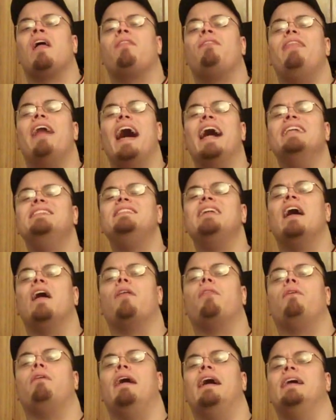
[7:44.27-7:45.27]
that's how
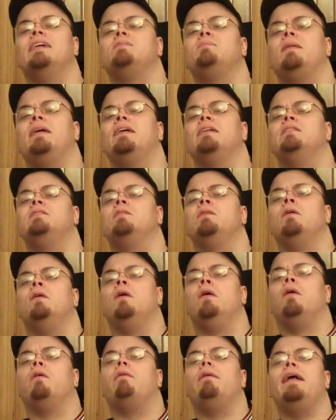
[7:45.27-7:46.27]
the Razman's
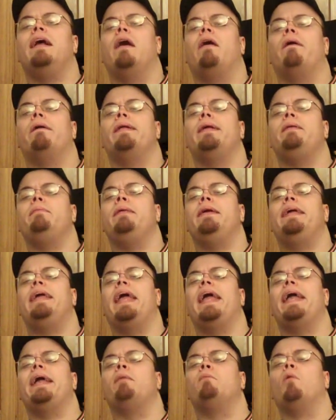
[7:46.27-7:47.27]
reality
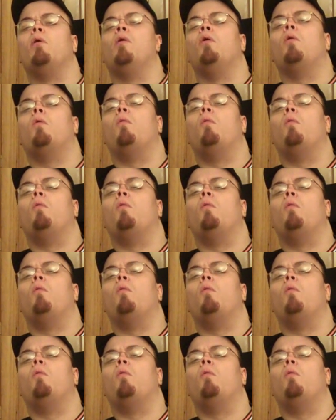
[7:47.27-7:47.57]
became